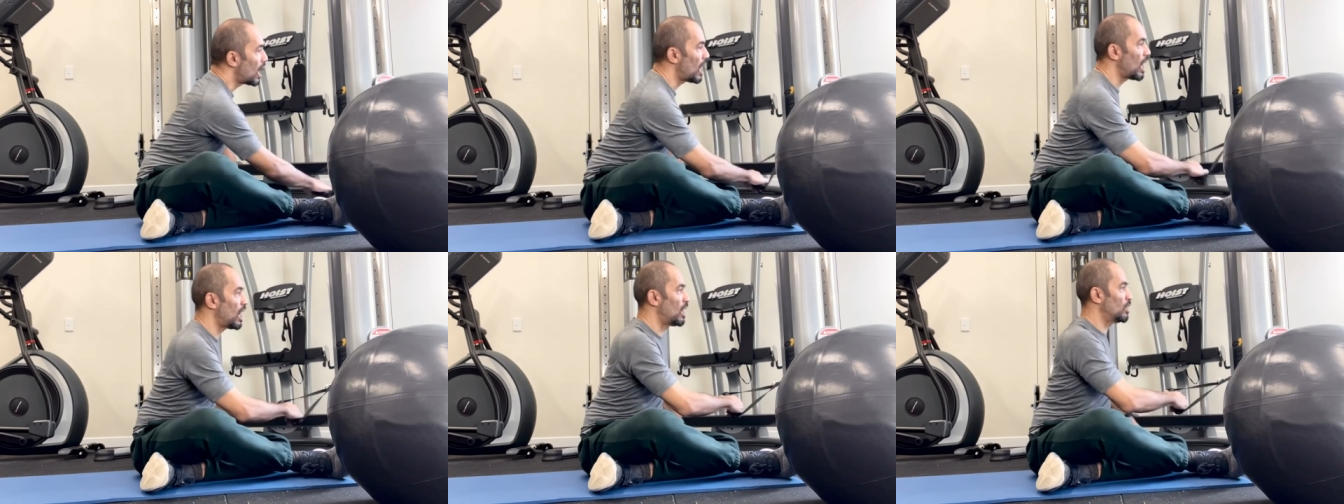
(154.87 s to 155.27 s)

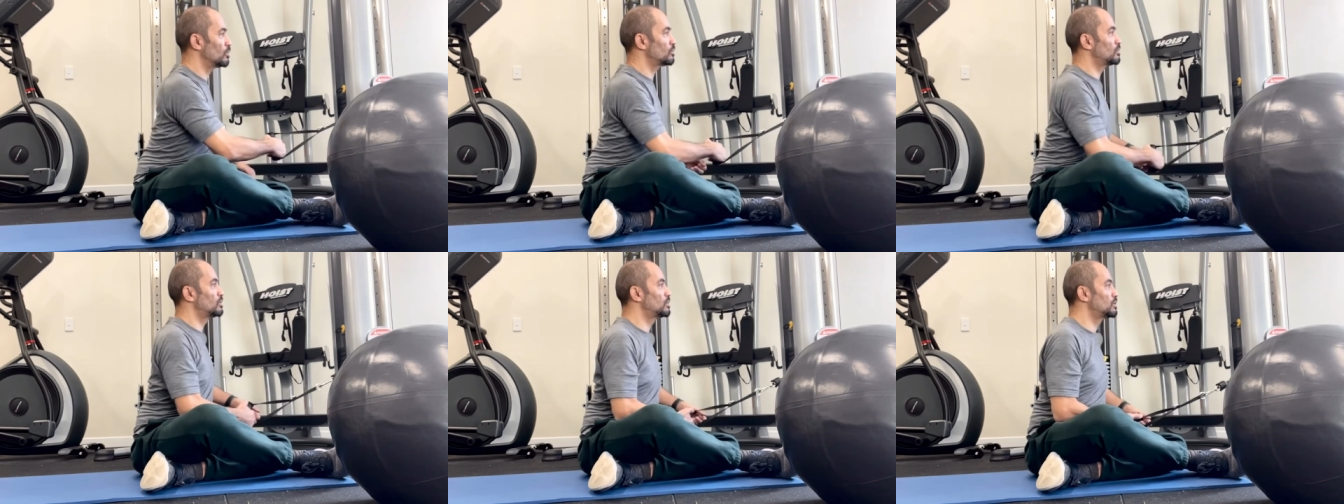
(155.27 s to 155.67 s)
out
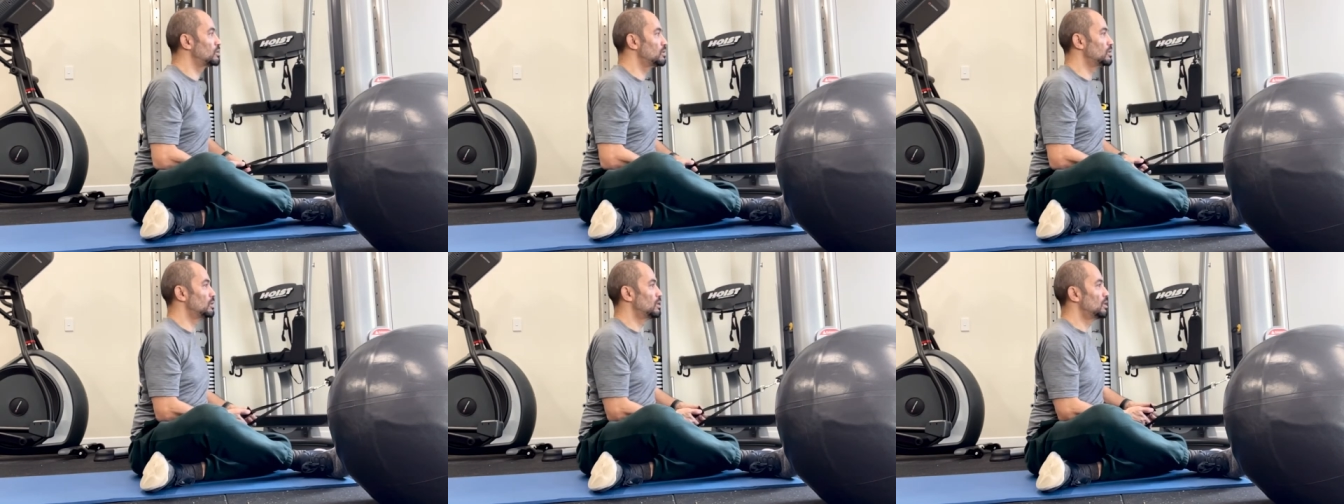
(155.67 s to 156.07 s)

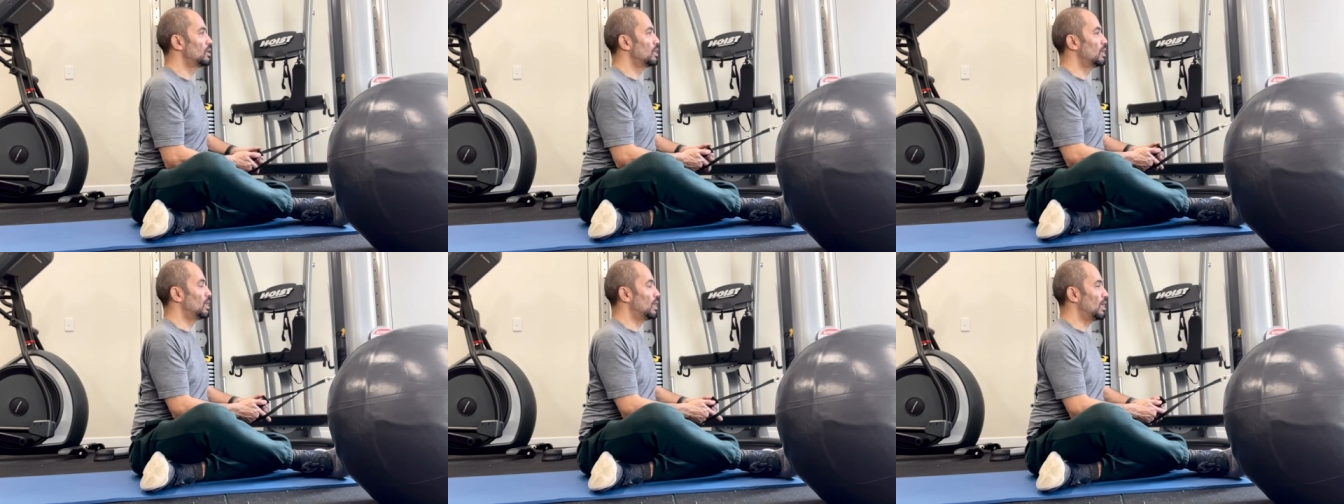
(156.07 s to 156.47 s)

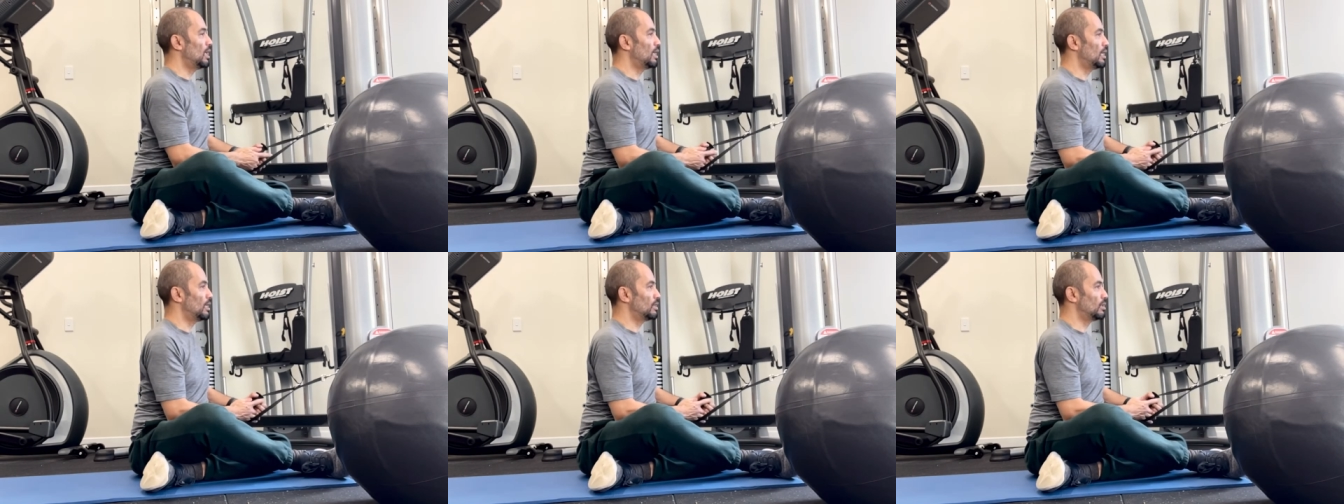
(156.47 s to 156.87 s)

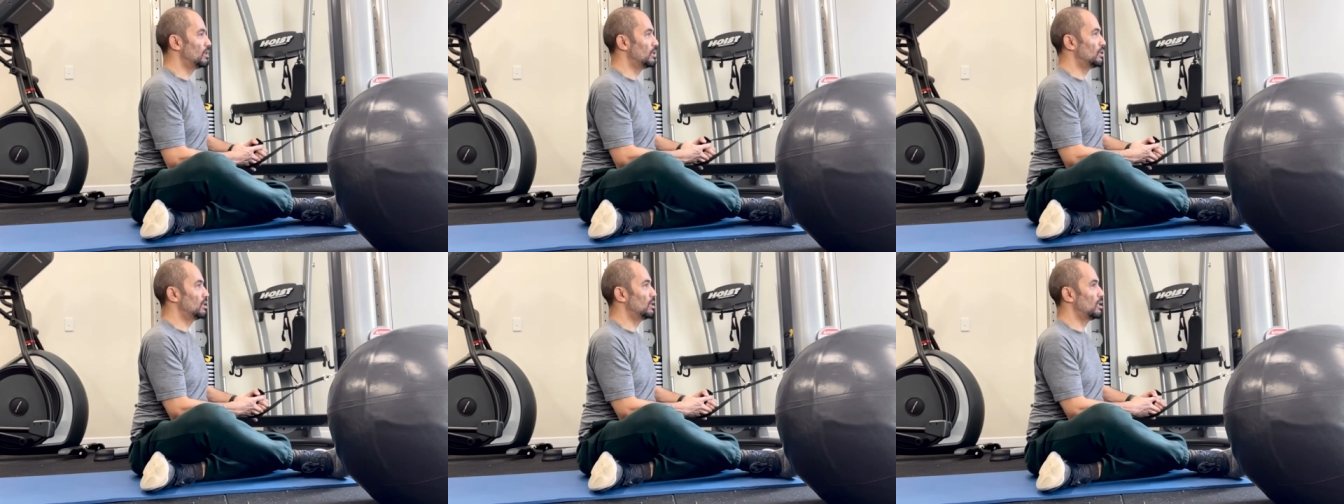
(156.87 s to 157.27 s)
and
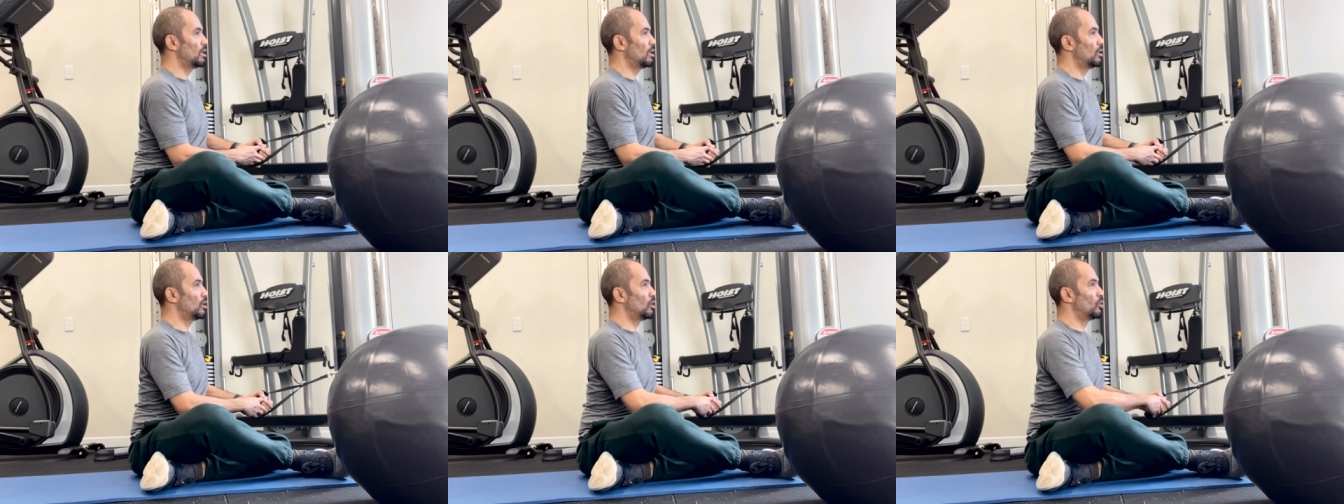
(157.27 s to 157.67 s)

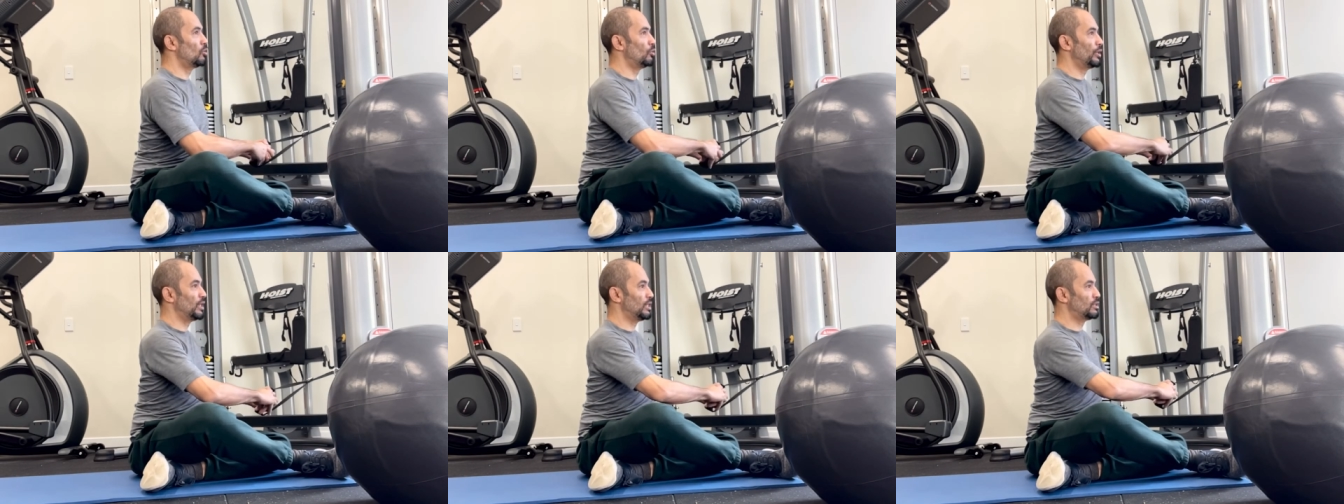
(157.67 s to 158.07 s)

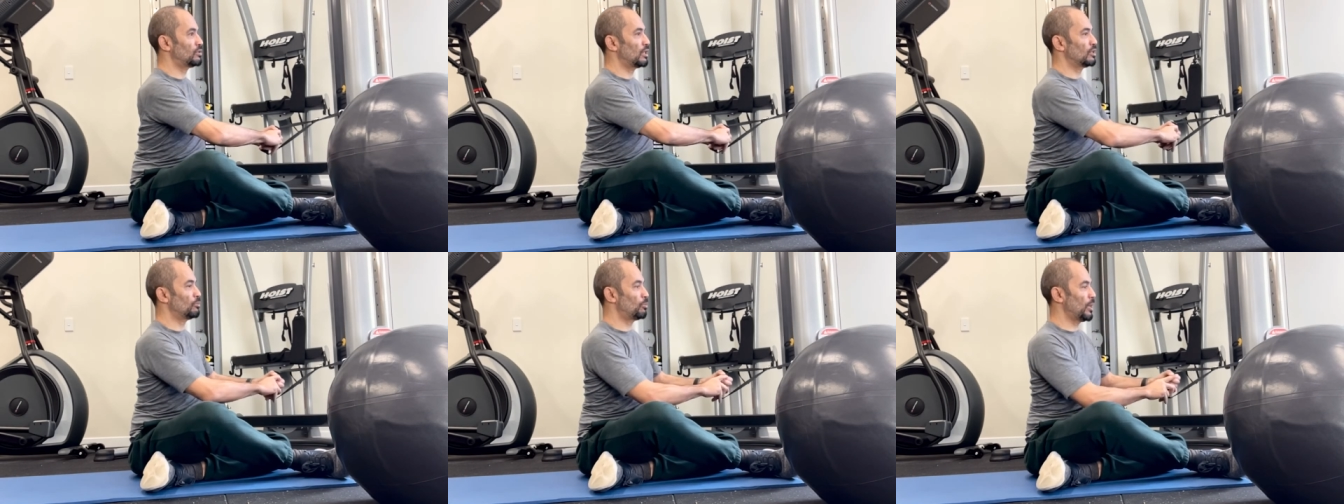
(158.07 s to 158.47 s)
really
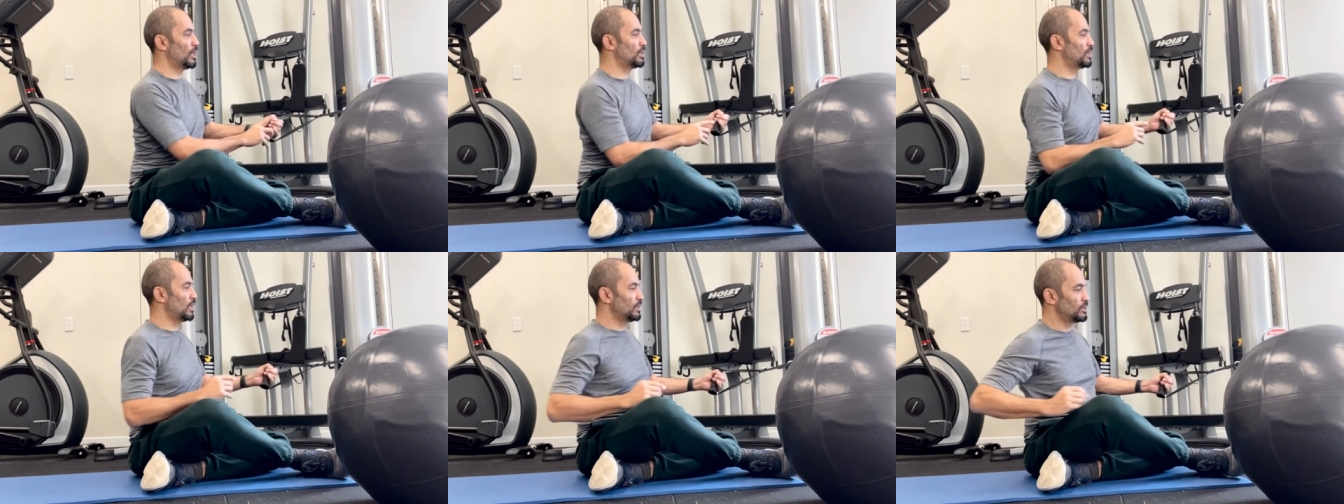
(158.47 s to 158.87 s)
try to pay
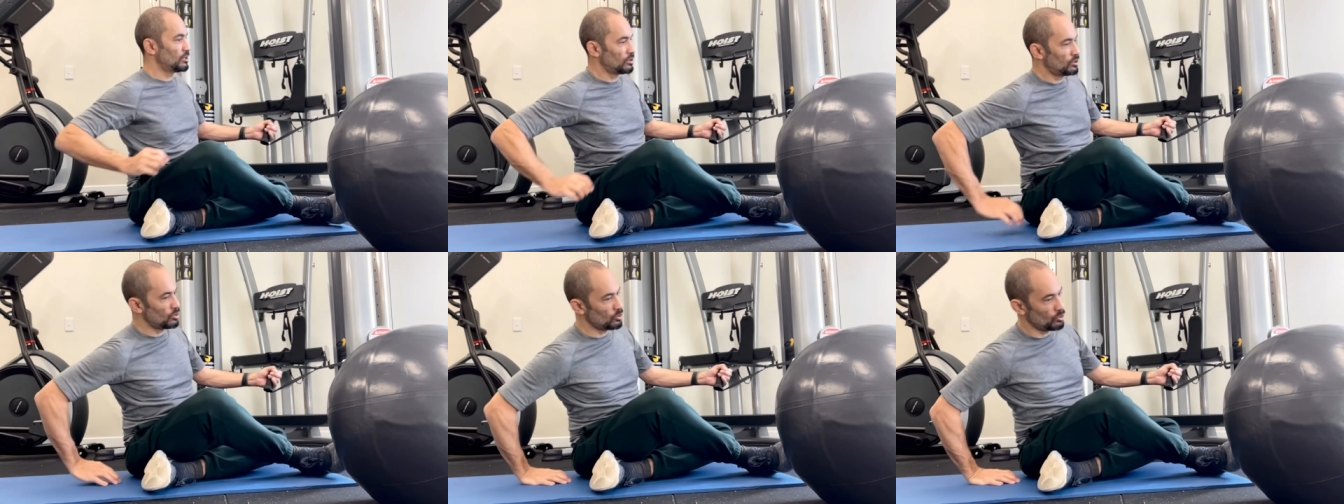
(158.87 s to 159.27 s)
attention to